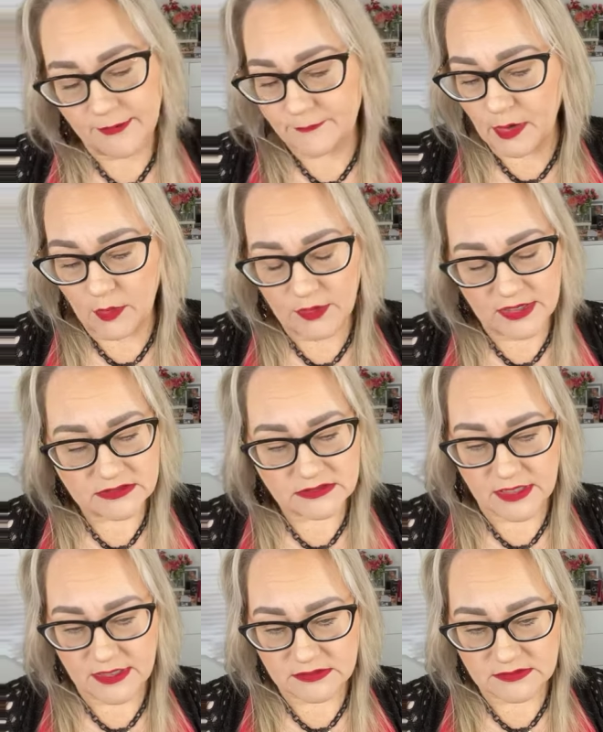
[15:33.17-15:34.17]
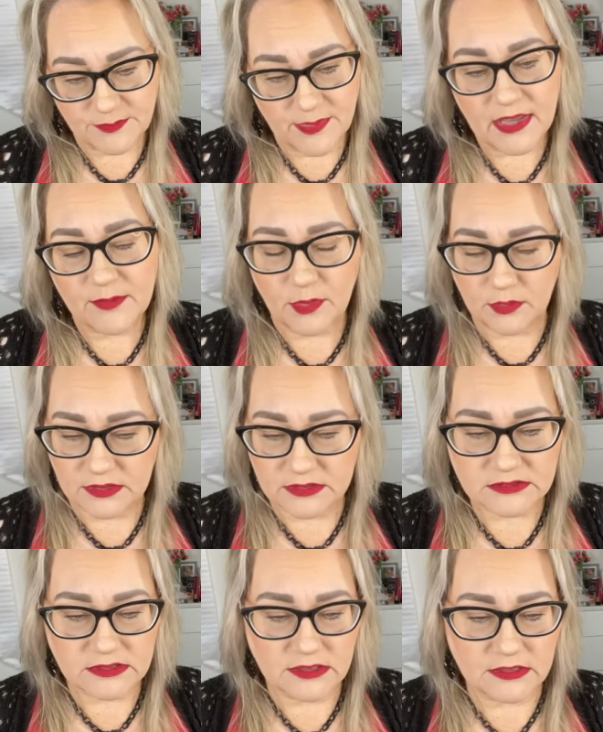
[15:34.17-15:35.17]
bonuses, big
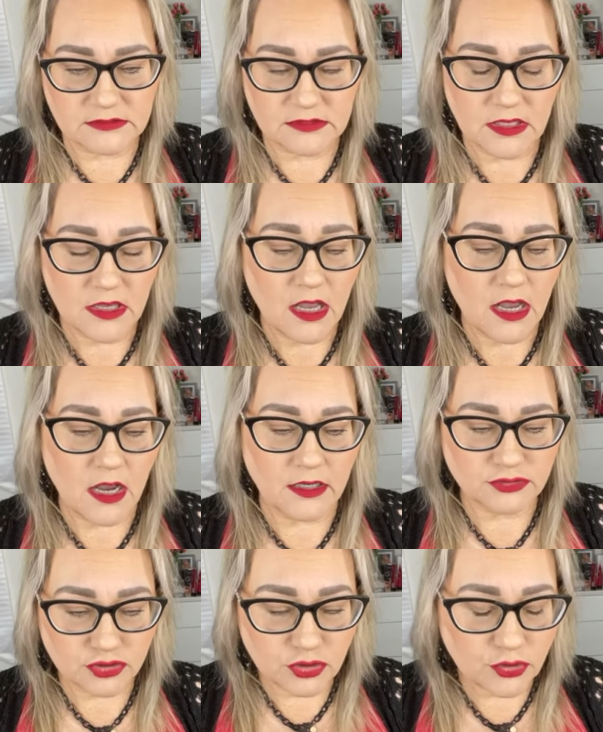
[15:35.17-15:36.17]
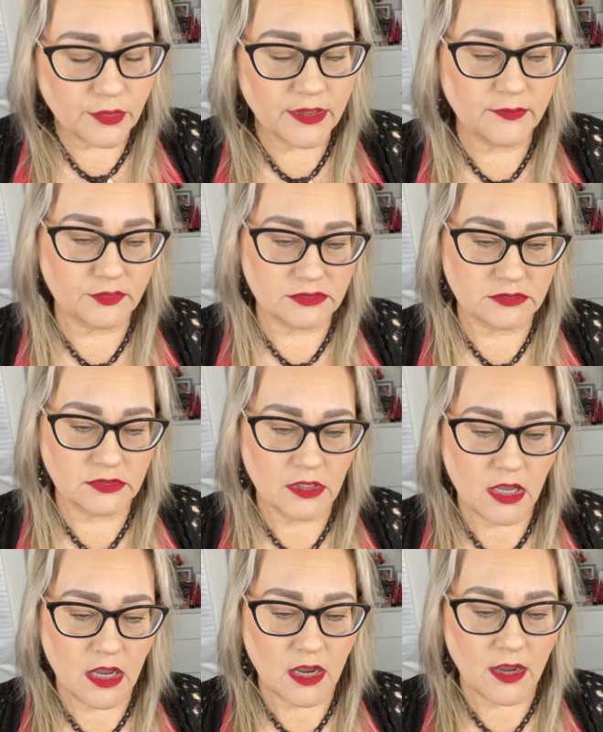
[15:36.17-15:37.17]
bonuses, trips,
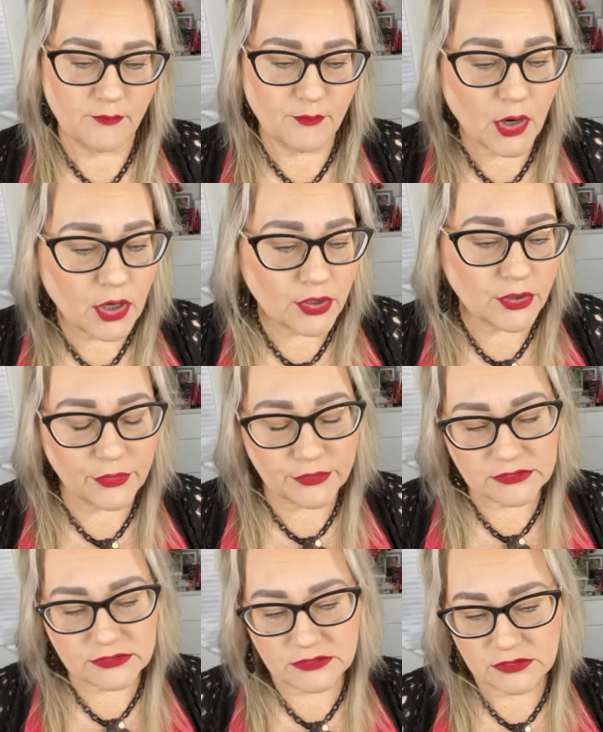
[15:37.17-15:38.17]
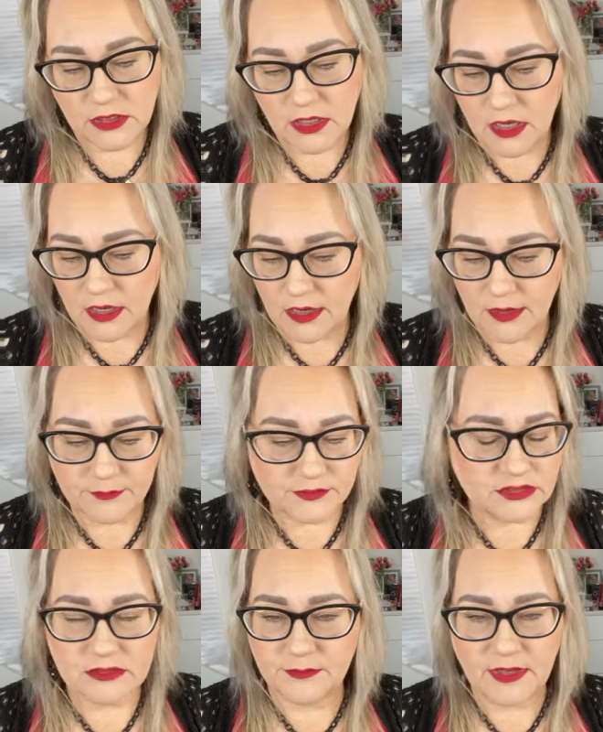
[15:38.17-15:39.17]
perks,
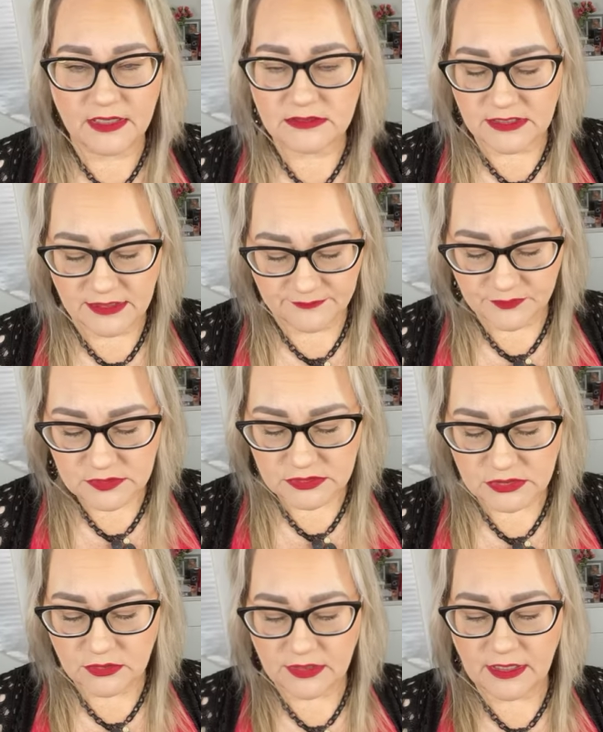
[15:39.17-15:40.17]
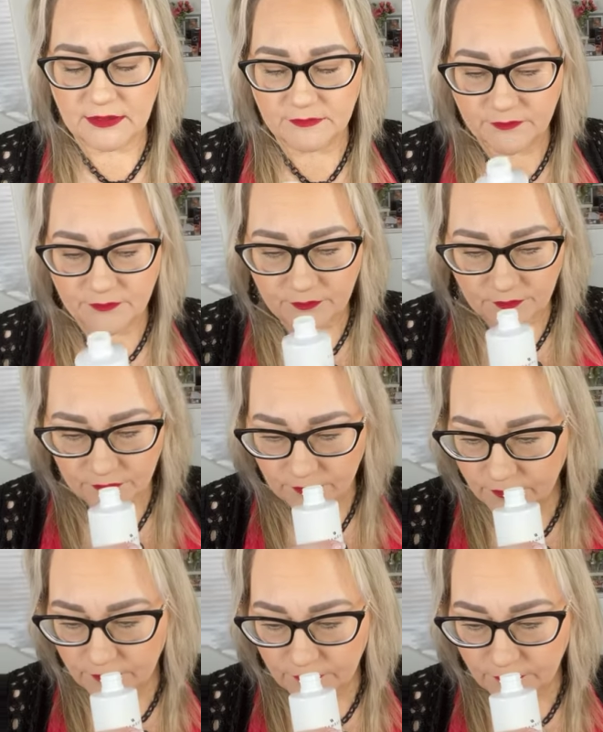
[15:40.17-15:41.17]
just amazing. So again,
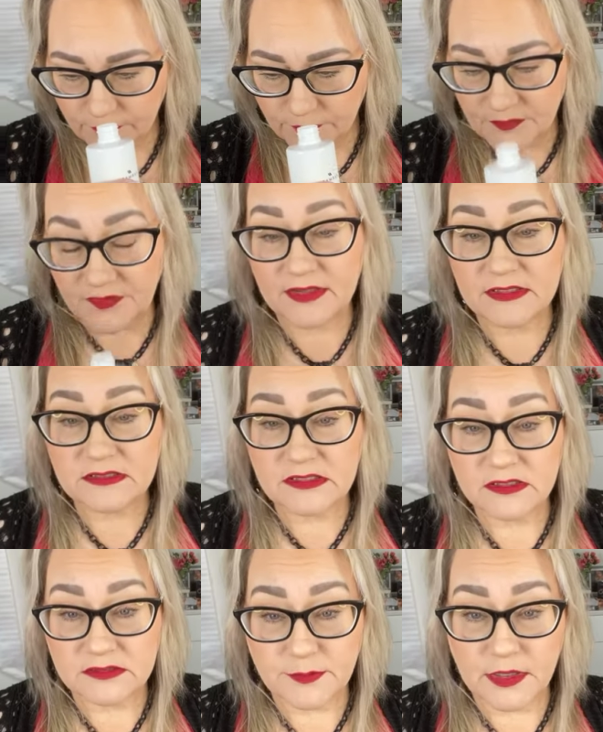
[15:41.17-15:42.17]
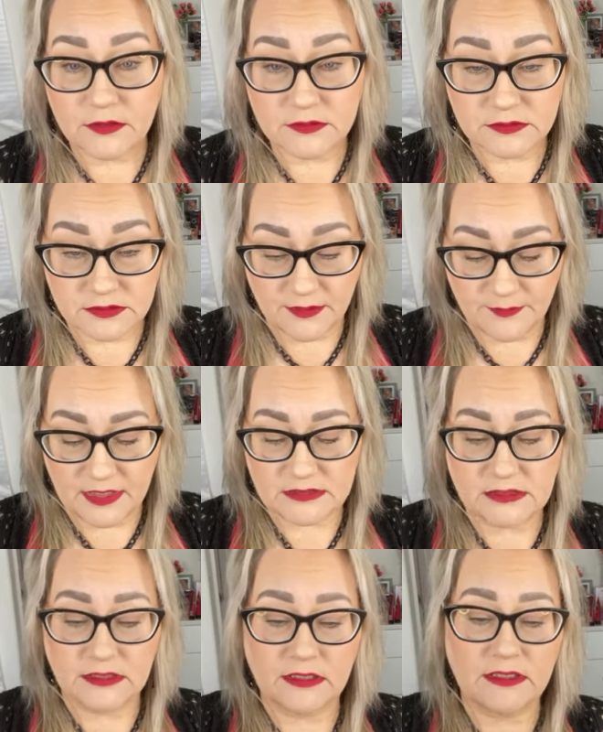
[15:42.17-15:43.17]
this smells
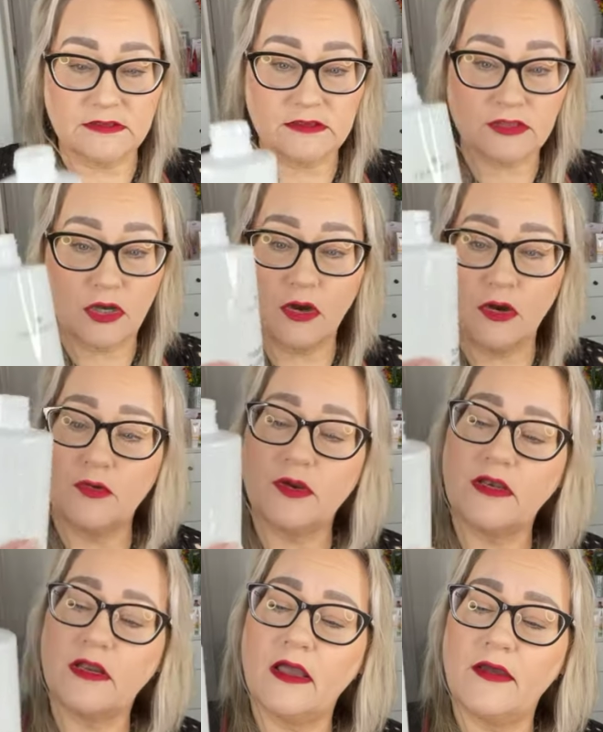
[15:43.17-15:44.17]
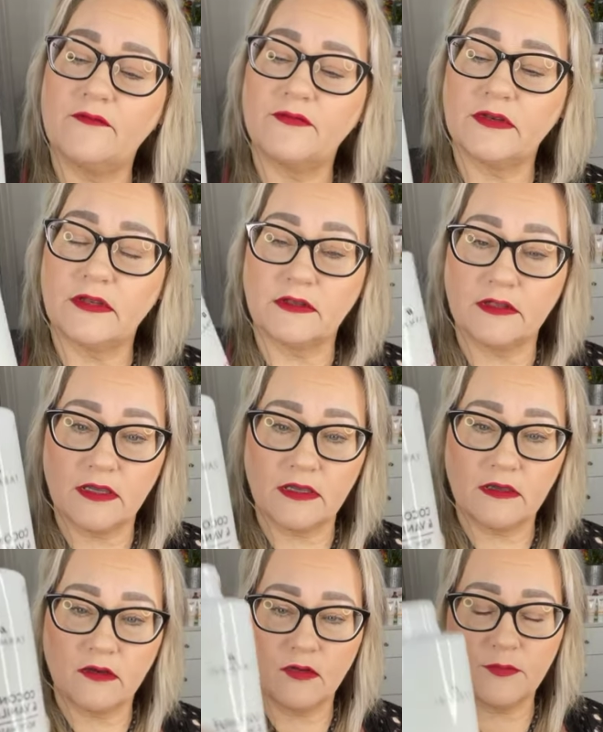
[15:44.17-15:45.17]
amazing, guys. It's coconut and vanilla.
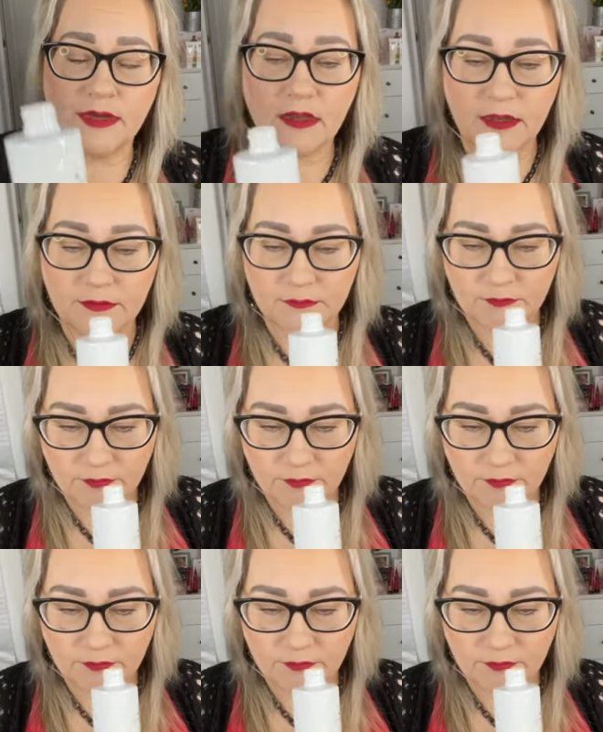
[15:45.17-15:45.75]
Oh my God.